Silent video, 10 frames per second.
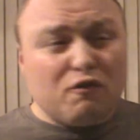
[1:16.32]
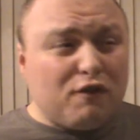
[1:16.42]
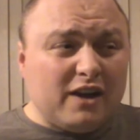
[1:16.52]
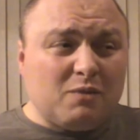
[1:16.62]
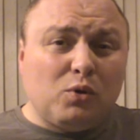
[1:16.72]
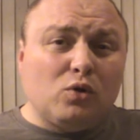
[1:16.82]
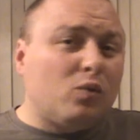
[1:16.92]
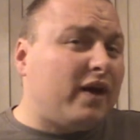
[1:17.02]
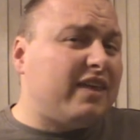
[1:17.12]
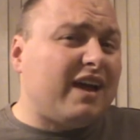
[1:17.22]
Go find a pool
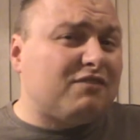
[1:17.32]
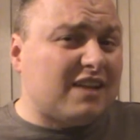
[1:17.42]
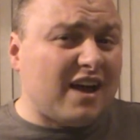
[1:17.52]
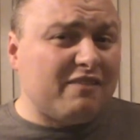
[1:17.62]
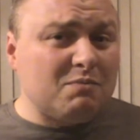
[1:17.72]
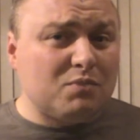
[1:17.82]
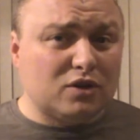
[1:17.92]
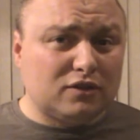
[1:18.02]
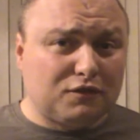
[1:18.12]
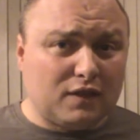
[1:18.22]
where they have diving
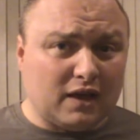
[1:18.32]
boards for